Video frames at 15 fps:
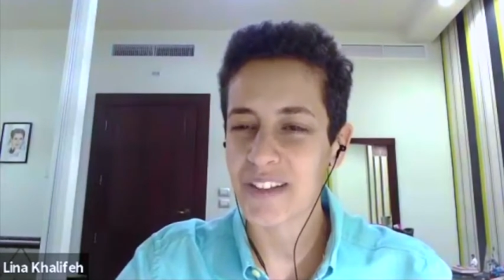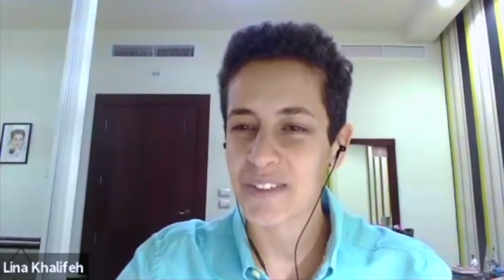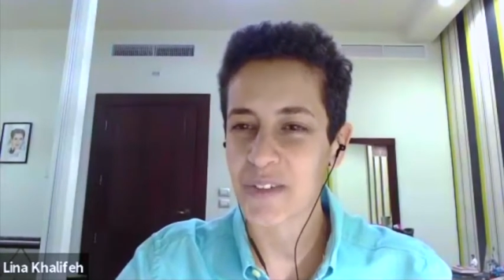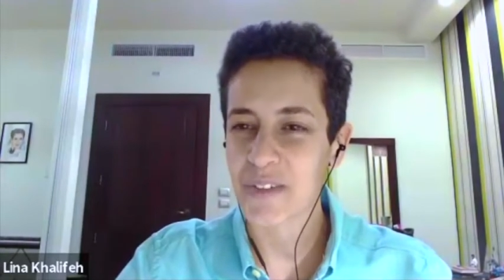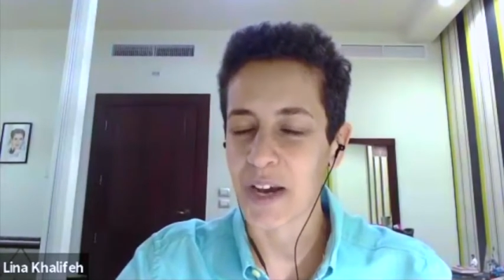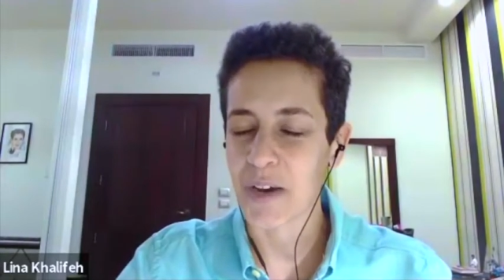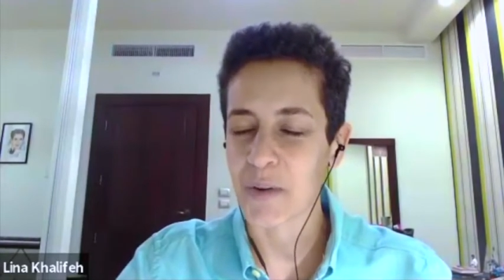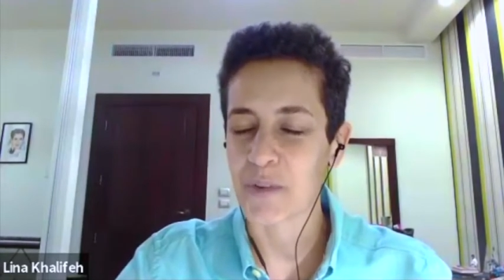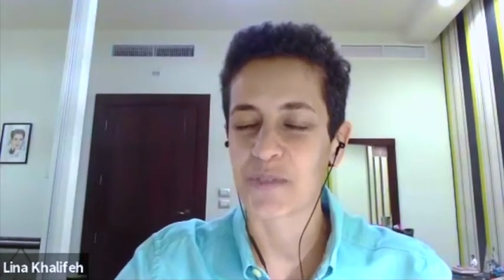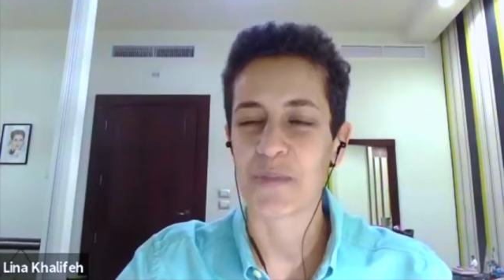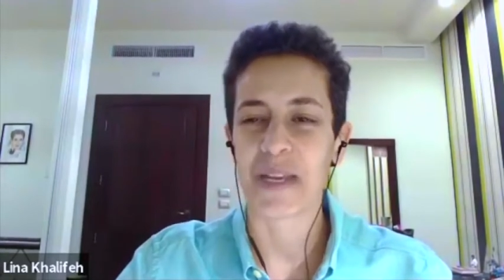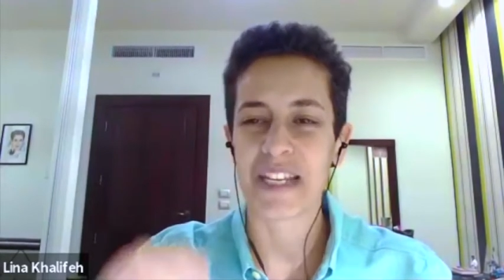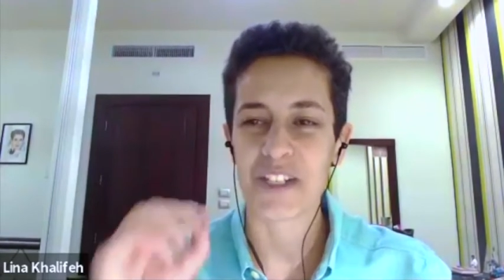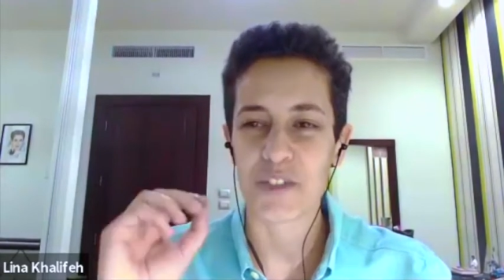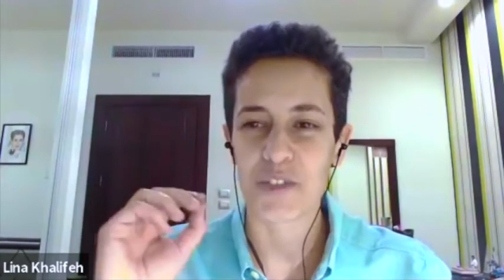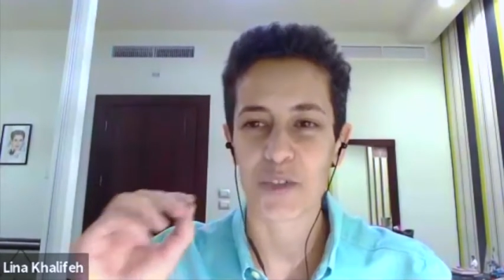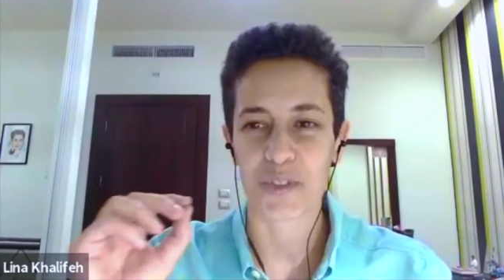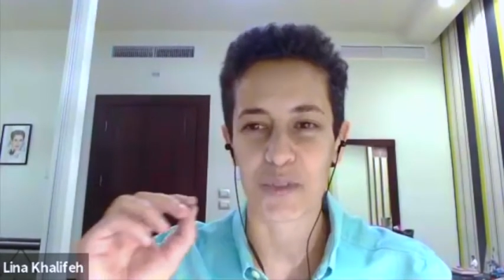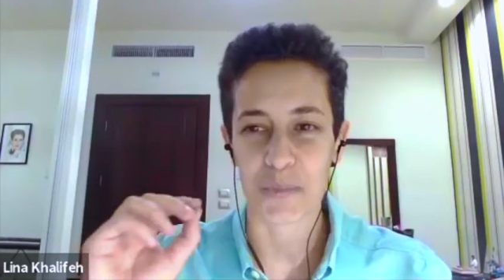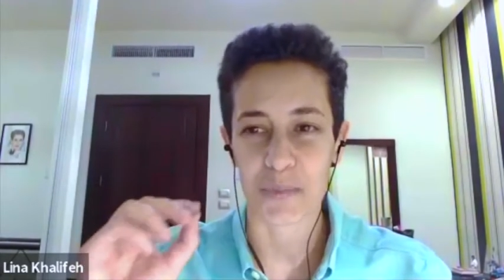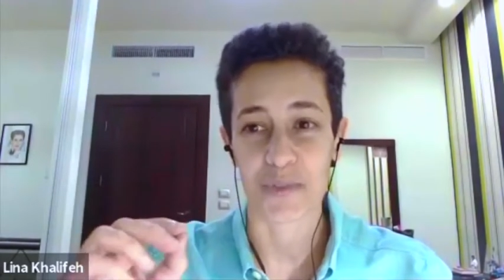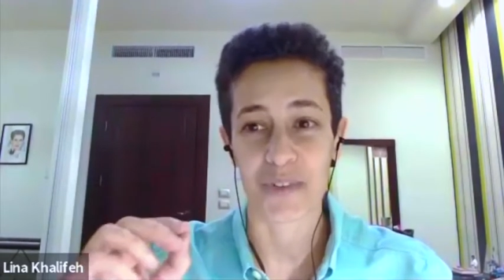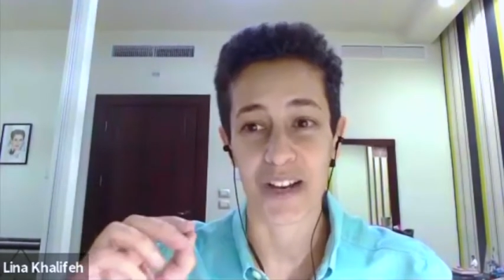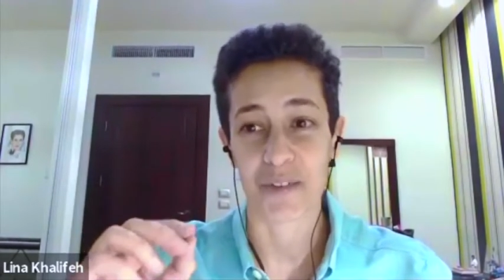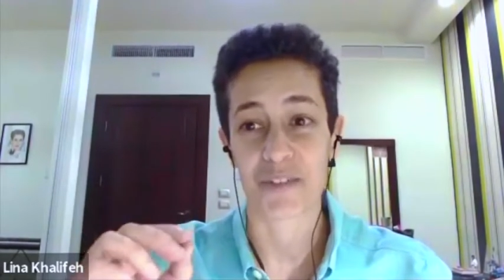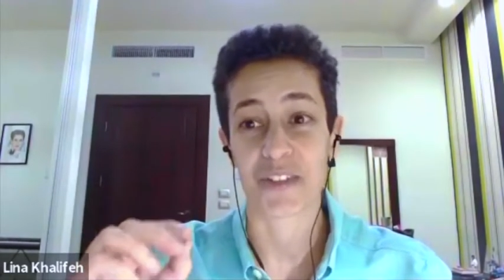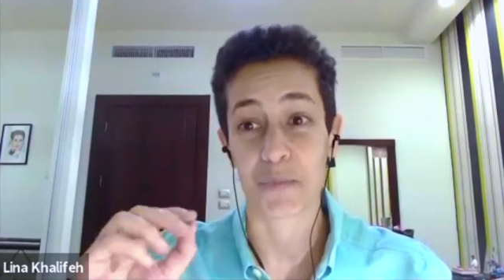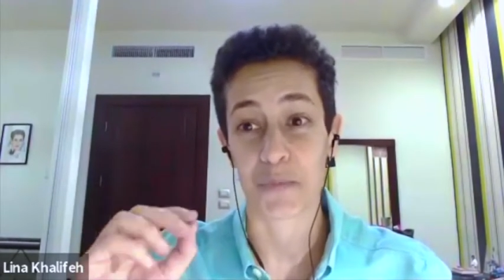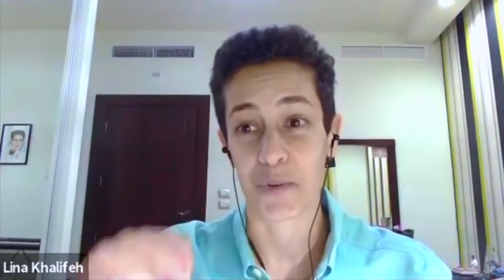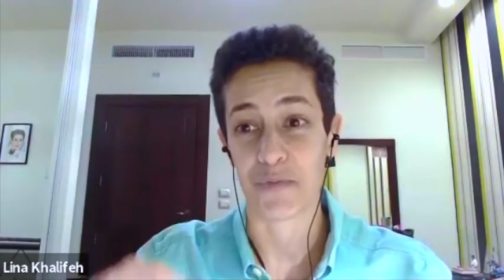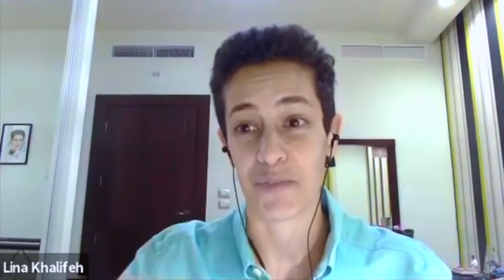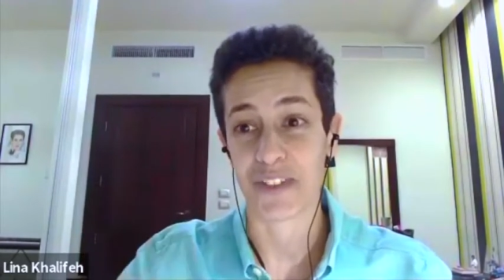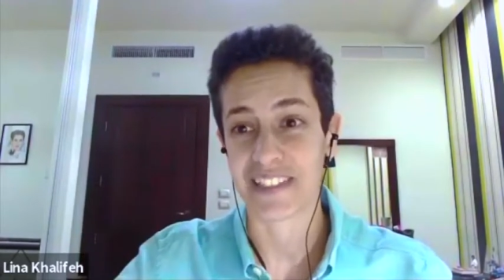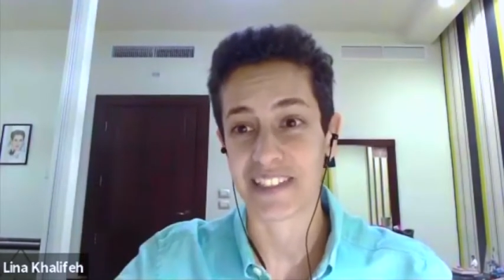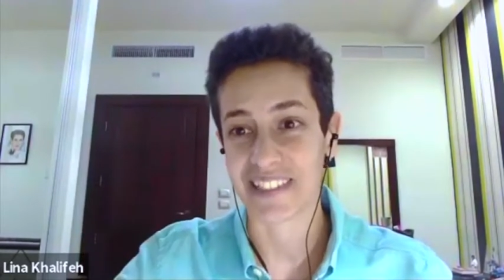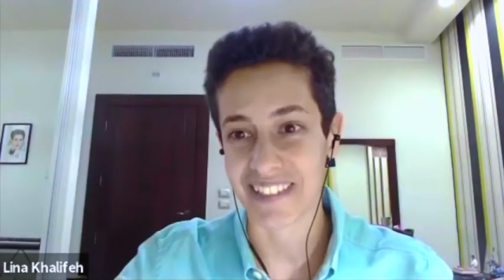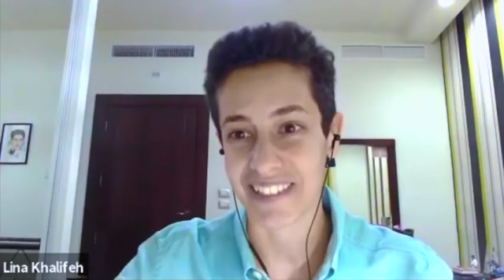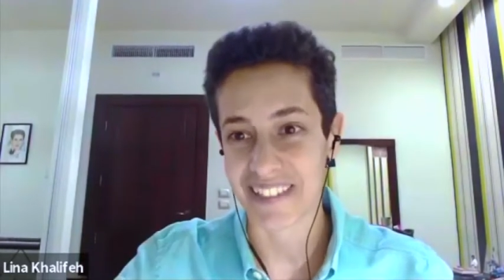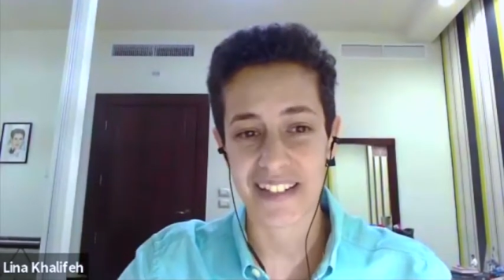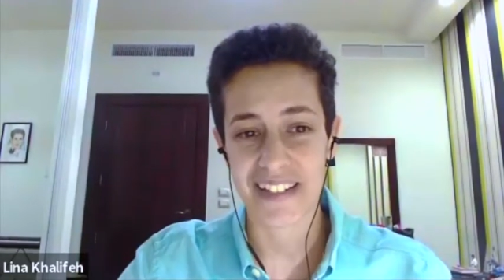So I was making sure to pronounce it perfectly.